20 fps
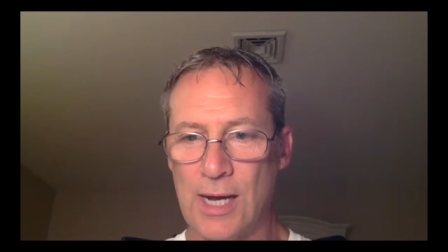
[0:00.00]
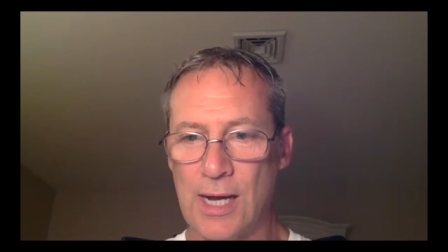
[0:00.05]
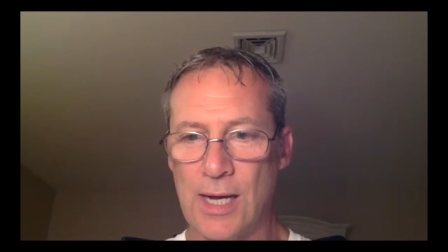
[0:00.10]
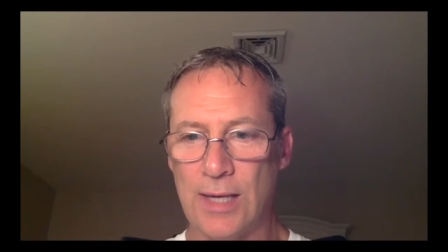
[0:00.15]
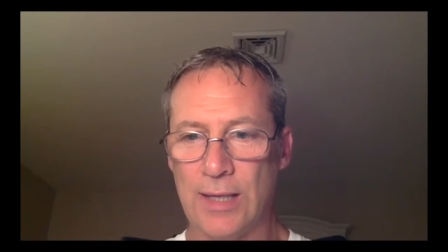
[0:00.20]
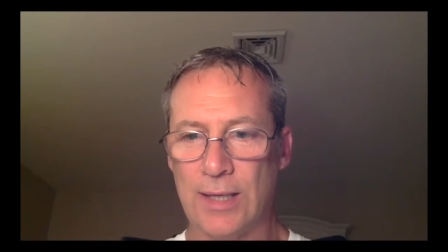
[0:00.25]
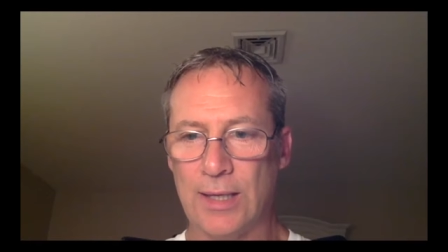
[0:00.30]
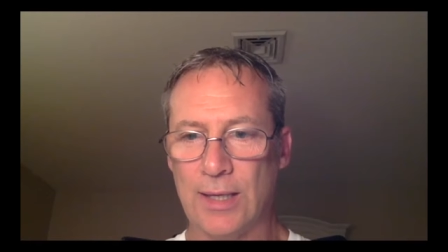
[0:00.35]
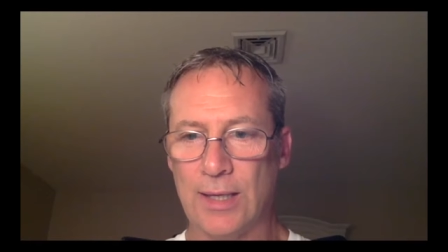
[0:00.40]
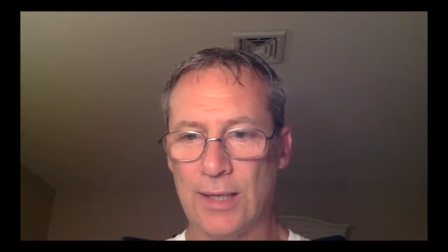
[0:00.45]

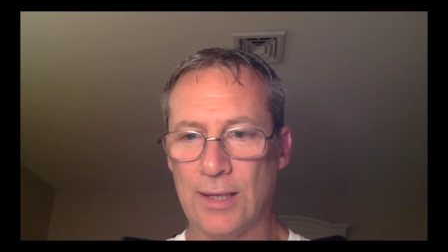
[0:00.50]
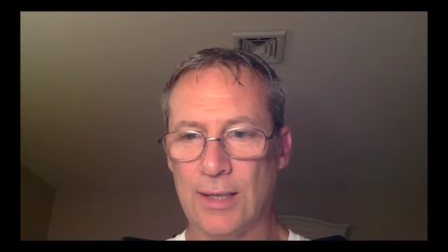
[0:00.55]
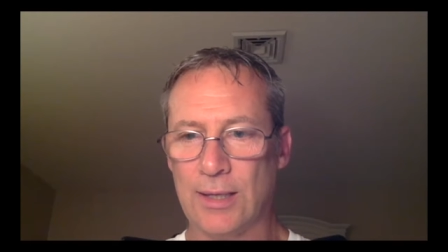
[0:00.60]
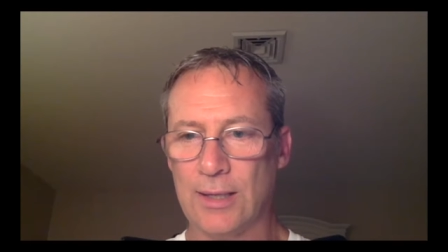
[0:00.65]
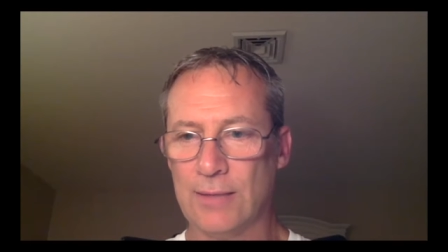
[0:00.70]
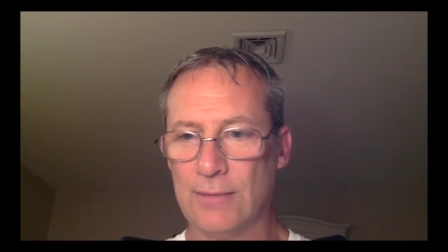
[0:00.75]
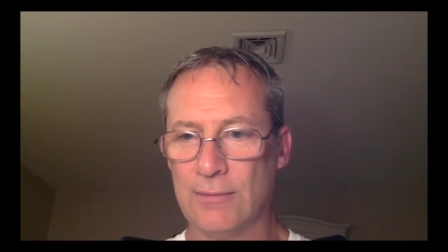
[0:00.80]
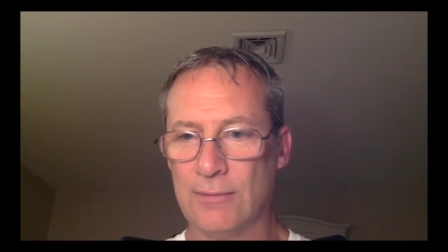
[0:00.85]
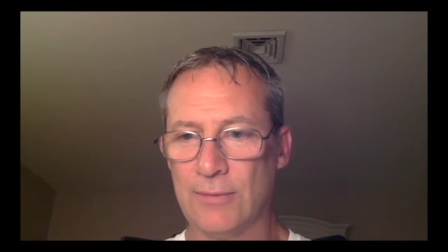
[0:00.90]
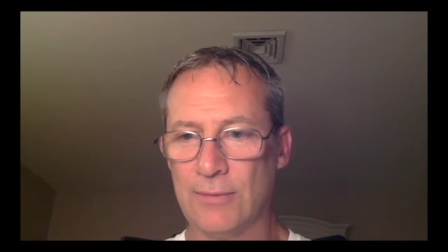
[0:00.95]

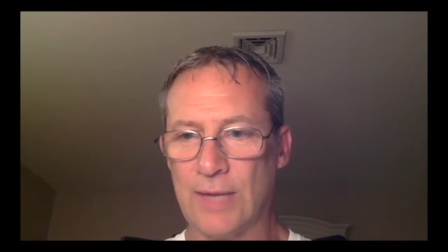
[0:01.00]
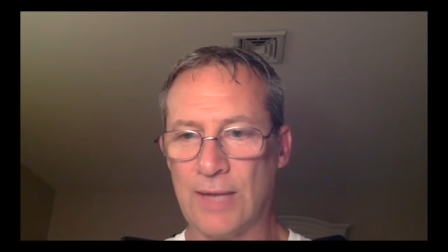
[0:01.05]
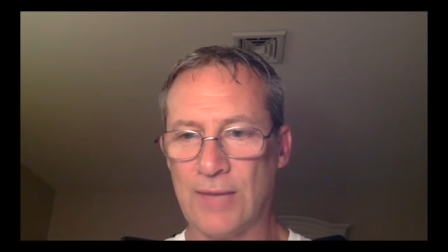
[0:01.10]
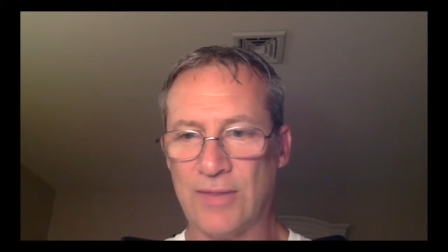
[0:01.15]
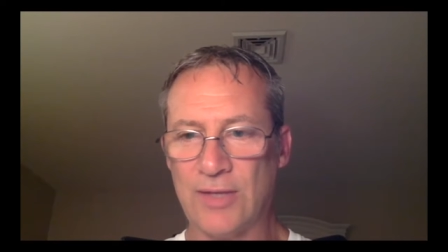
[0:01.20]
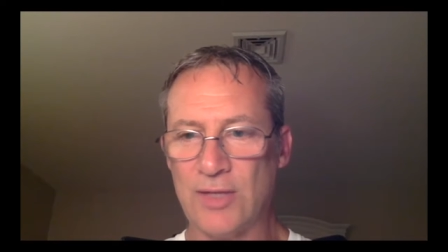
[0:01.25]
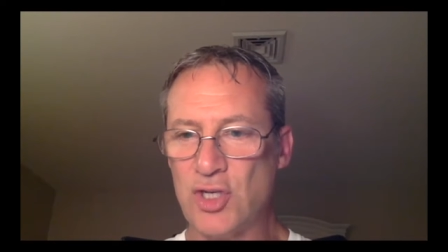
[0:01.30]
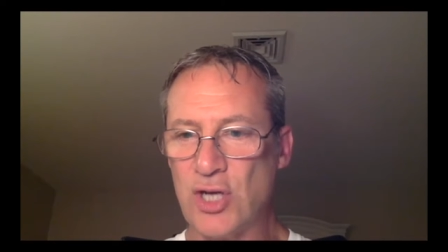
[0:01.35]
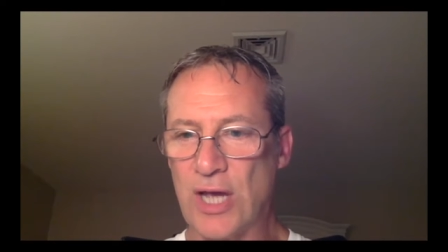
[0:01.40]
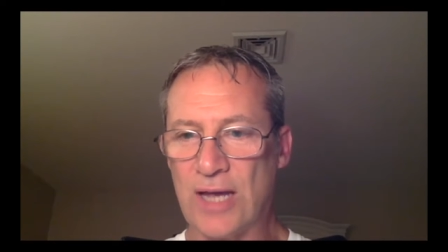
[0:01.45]
I
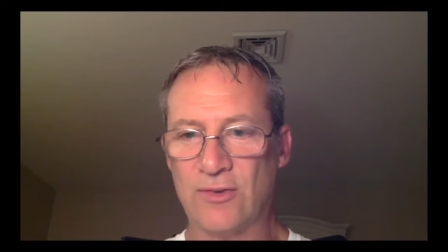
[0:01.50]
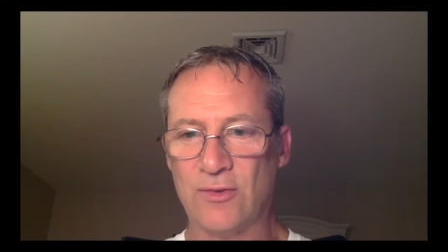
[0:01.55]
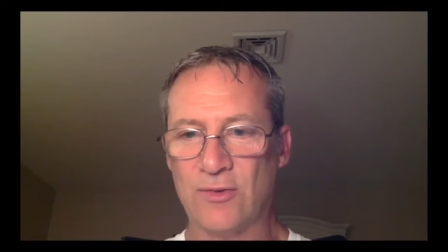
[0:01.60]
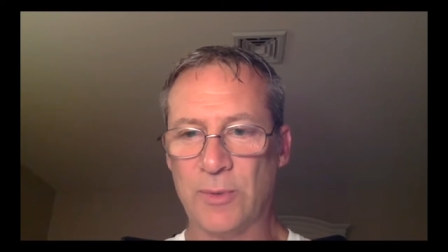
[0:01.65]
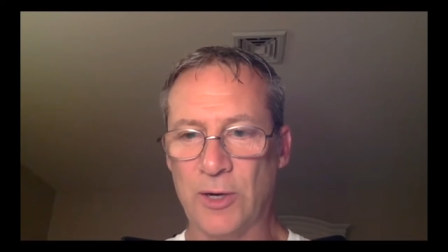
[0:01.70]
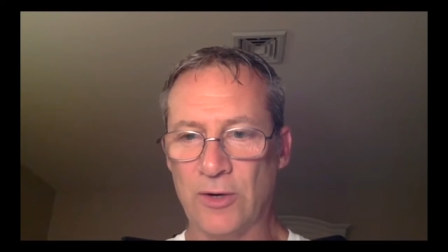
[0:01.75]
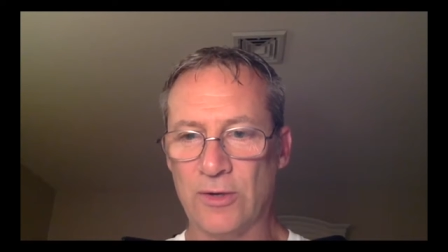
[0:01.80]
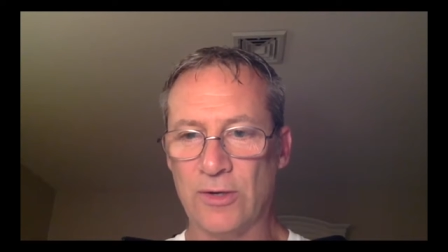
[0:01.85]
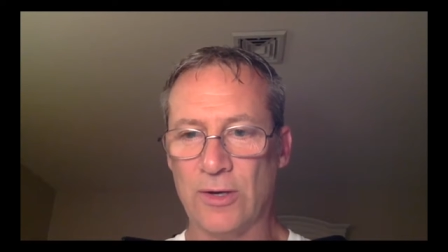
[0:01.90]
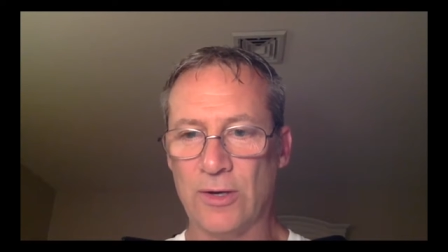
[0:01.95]
think Jack
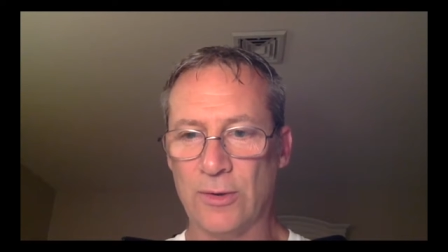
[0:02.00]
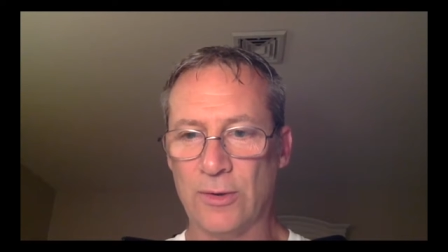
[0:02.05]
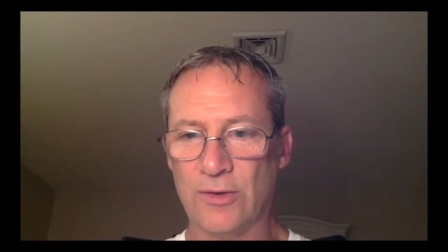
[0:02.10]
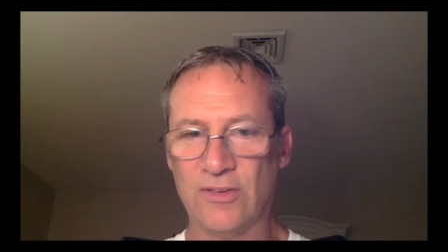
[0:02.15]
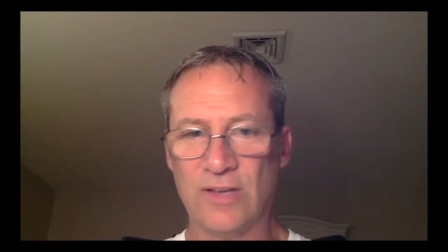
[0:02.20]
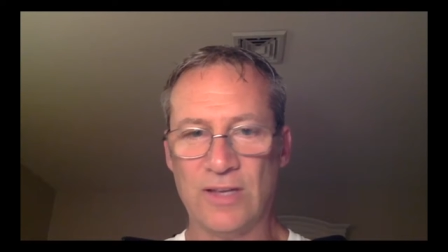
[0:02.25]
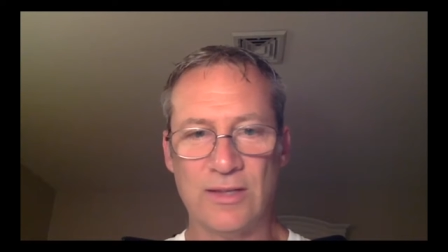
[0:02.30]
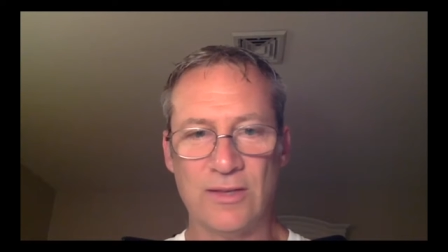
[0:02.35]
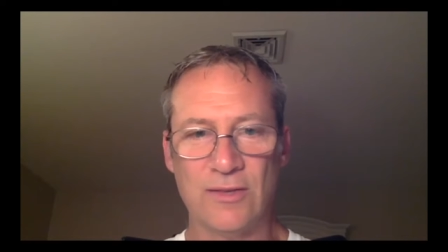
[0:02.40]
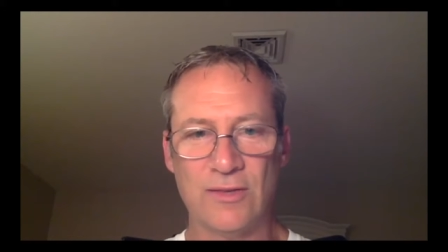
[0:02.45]
Spirko has
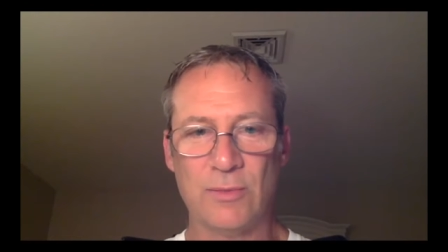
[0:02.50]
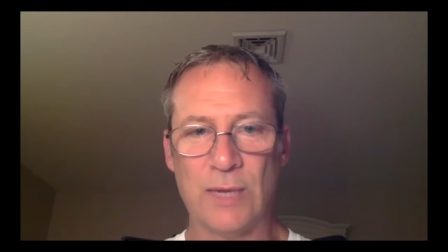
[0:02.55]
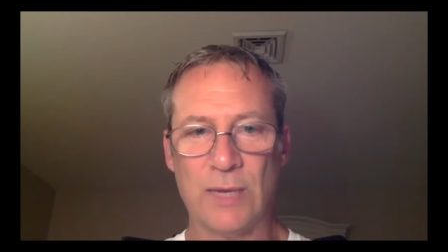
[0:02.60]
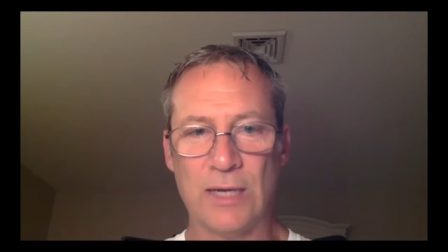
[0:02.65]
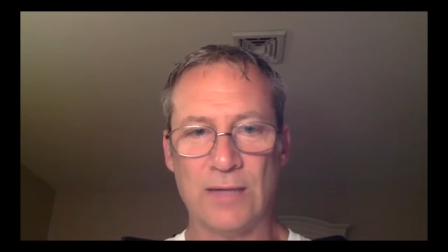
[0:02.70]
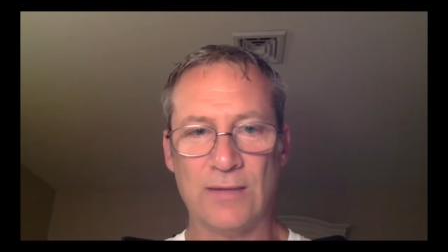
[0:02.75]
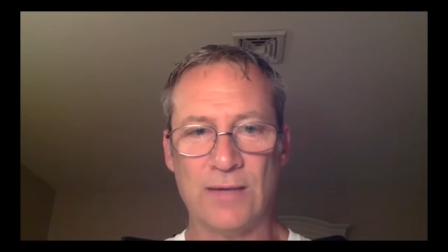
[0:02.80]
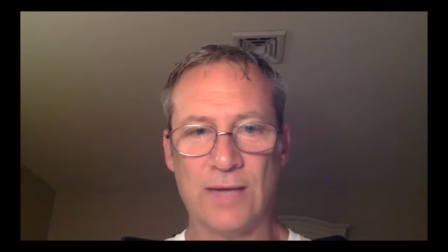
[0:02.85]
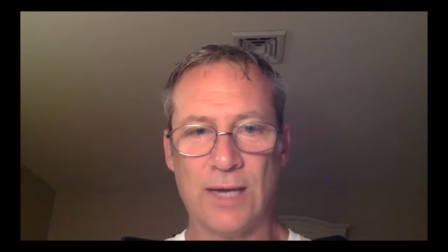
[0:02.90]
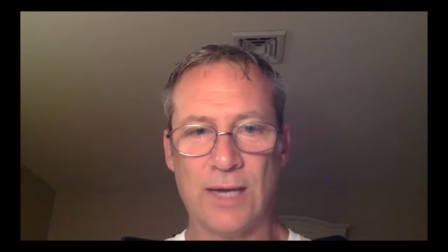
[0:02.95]
said this many
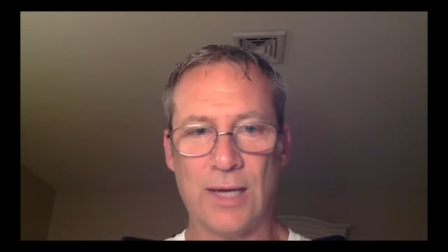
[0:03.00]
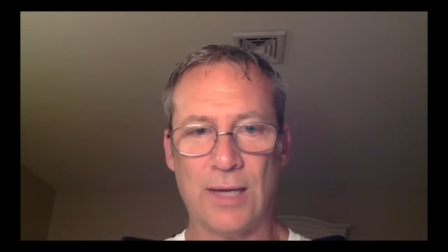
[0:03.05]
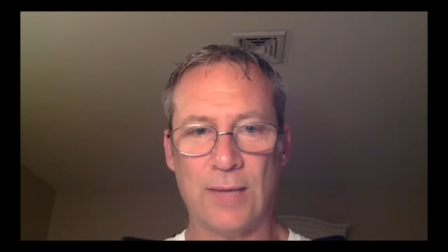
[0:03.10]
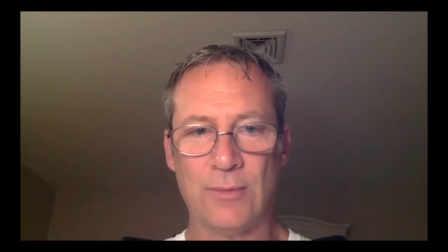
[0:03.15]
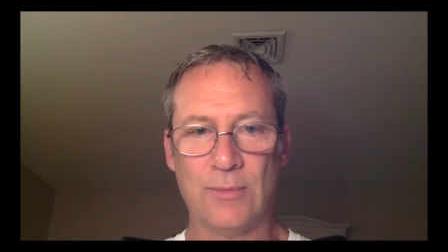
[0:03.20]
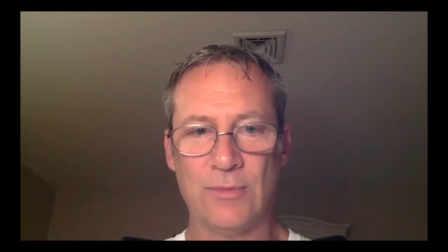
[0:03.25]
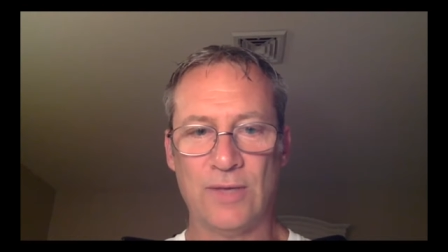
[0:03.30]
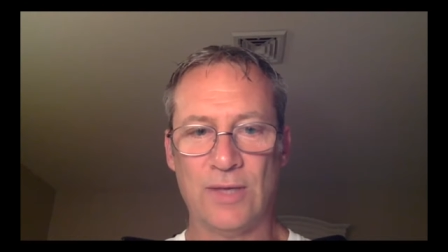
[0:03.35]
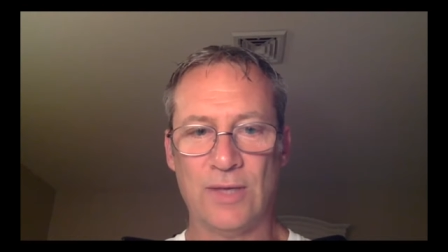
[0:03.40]
times,